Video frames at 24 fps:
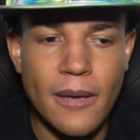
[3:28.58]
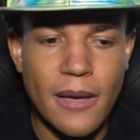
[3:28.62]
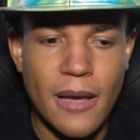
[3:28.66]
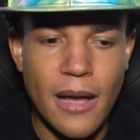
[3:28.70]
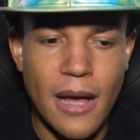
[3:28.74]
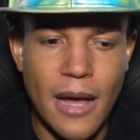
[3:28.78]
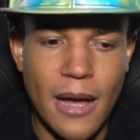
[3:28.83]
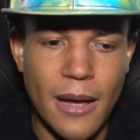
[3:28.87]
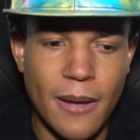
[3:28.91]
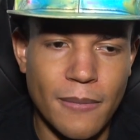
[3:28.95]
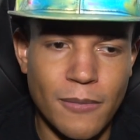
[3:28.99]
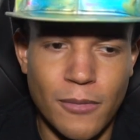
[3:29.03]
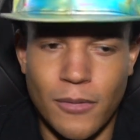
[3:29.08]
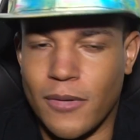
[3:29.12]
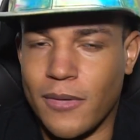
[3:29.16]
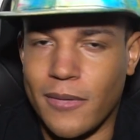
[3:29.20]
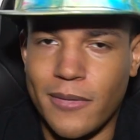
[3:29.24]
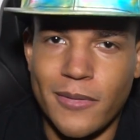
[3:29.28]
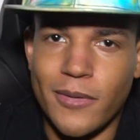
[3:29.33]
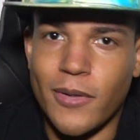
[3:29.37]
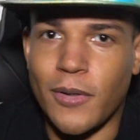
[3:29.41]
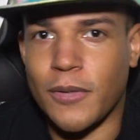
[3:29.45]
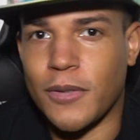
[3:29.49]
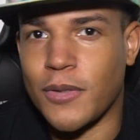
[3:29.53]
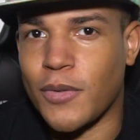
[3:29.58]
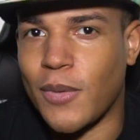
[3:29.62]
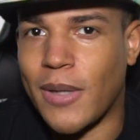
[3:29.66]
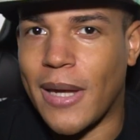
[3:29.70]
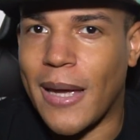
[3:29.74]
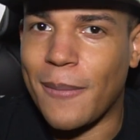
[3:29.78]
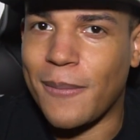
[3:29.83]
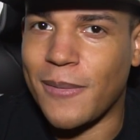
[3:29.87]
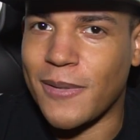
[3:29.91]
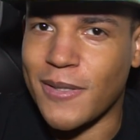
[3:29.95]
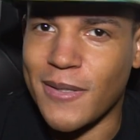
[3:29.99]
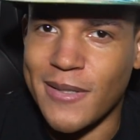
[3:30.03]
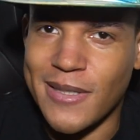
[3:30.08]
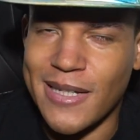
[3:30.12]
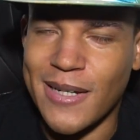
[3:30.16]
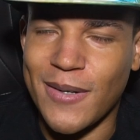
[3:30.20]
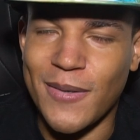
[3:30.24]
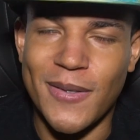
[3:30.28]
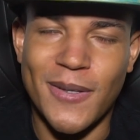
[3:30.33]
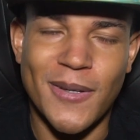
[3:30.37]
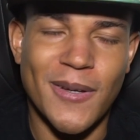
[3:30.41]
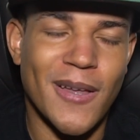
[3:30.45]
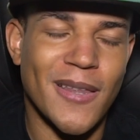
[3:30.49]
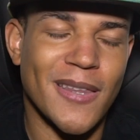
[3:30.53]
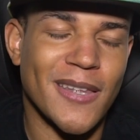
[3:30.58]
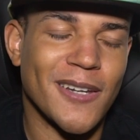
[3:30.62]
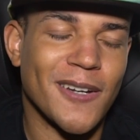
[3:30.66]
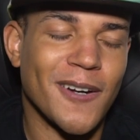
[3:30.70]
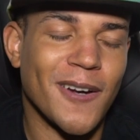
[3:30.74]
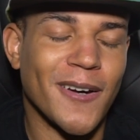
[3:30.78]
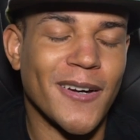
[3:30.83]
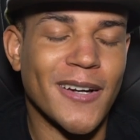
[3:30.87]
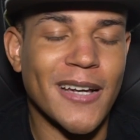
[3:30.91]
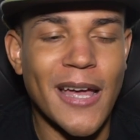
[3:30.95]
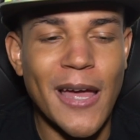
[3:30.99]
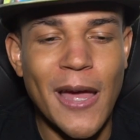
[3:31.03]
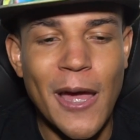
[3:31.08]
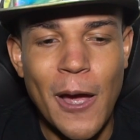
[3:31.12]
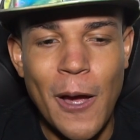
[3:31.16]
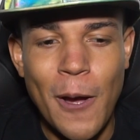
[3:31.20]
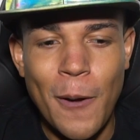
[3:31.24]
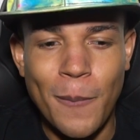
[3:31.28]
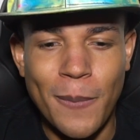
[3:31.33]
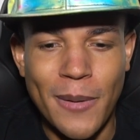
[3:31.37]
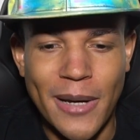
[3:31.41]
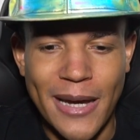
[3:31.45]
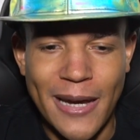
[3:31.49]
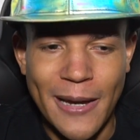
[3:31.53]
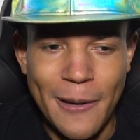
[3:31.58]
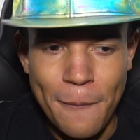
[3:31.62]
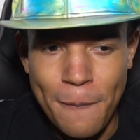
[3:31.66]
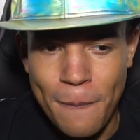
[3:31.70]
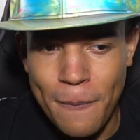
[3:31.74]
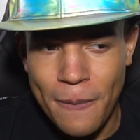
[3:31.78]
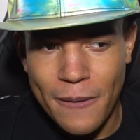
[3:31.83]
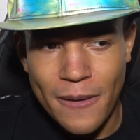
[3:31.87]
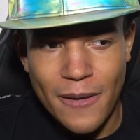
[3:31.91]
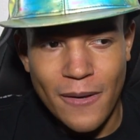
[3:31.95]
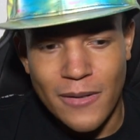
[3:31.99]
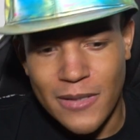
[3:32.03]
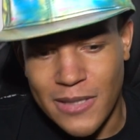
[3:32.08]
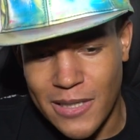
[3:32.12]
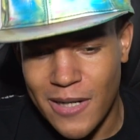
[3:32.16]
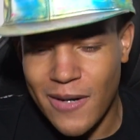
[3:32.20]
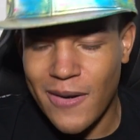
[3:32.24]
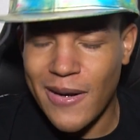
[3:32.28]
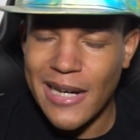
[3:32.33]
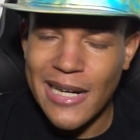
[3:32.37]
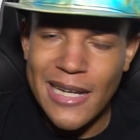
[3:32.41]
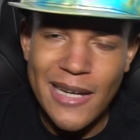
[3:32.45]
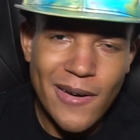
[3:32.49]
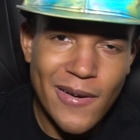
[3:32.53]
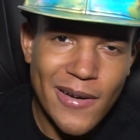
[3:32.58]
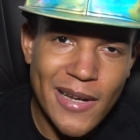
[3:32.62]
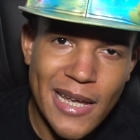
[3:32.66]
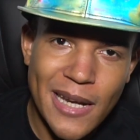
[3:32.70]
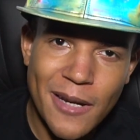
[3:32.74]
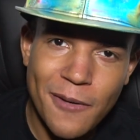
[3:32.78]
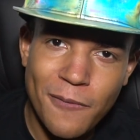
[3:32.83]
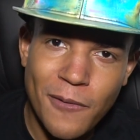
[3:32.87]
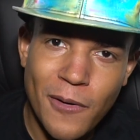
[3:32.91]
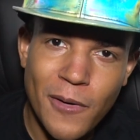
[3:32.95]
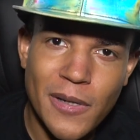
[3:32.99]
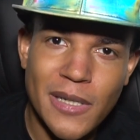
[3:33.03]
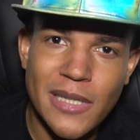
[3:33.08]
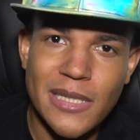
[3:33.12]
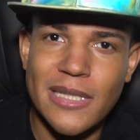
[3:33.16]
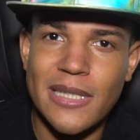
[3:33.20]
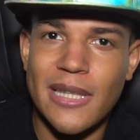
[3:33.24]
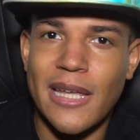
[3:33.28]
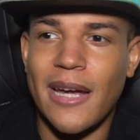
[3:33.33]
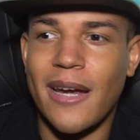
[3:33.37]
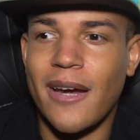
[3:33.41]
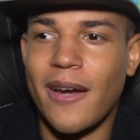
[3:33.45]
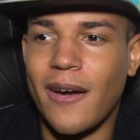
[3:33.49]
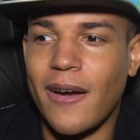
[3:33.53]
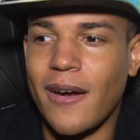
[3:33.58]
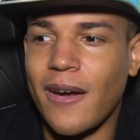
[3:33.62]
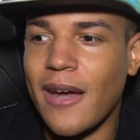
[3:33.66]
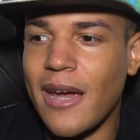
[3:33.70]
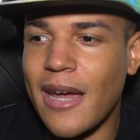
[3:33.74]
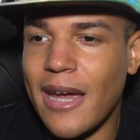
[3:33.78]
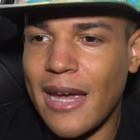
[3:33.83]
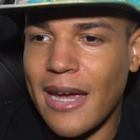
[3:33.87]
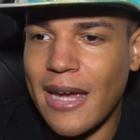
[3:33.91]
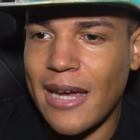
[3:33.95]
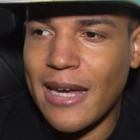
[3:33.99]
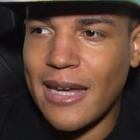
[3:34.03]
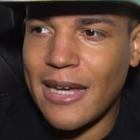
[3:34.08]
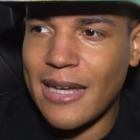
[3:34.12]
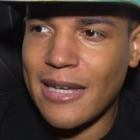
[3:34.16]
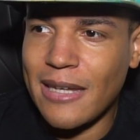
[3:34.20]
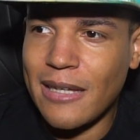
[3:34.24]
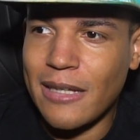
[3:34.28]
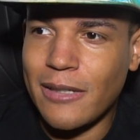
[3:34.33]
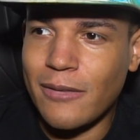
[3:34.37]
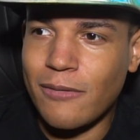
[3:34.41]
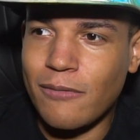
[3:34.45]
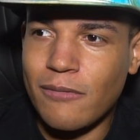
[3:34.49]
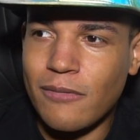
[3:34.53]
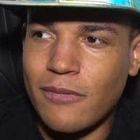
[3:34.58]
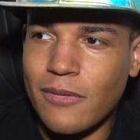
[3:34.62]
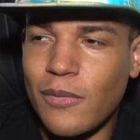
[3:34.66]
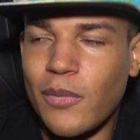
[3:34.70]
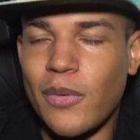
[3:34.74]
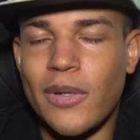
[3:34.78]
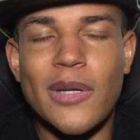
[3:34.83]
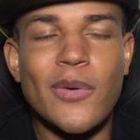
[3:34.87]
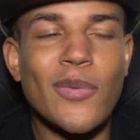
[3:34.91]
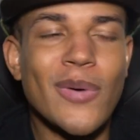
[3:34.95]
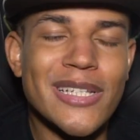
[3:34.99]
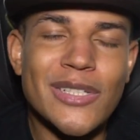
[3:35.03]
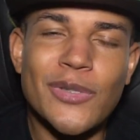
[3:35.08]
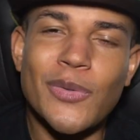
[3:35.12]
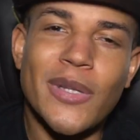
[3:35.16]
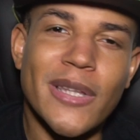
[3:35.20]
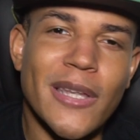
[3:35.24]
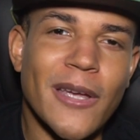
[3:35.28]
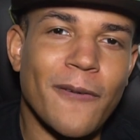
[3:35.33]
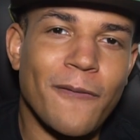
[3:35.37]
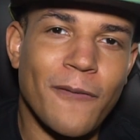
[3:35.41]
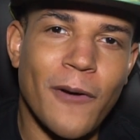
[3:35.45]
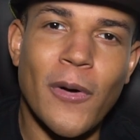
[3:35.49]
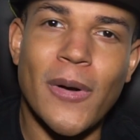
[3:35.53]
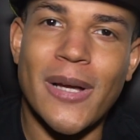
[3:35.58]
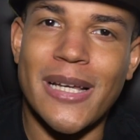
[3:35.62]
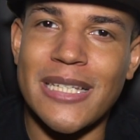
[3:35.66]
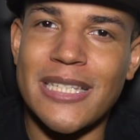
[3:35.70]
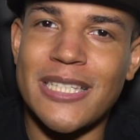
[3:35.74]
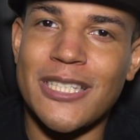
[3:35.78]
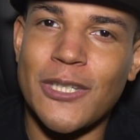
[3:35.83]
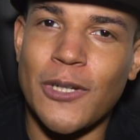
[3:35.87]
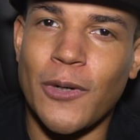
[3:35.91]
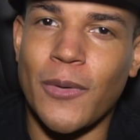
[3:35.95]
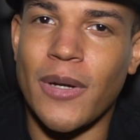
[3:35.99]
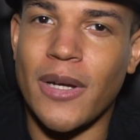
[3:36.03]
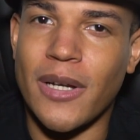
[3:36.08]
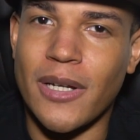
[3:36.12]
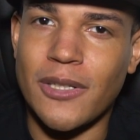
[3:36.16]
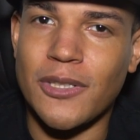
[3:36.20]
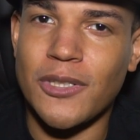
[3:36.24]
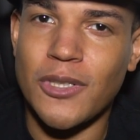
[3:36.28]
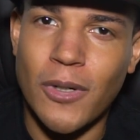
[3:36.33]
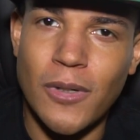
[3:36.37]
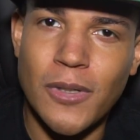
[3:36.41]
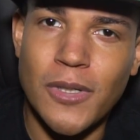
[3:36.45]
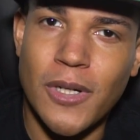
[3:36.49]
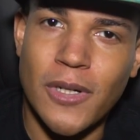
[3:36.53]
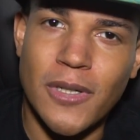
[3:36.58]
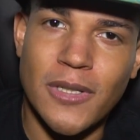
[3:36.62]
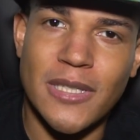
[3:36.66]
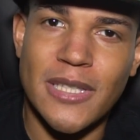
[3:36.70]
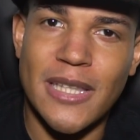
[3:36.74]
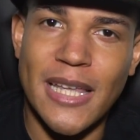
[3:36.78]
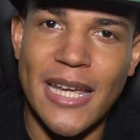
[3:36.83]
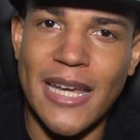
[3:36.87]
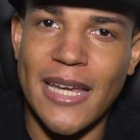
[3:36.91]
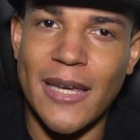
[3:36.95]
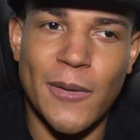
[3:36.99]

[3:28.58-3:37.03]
um, or those three episodes. I can't really call that an arc, but you know, it's like, all right, he already got a focus there he well he wasn't really a focus during Chocho's thing.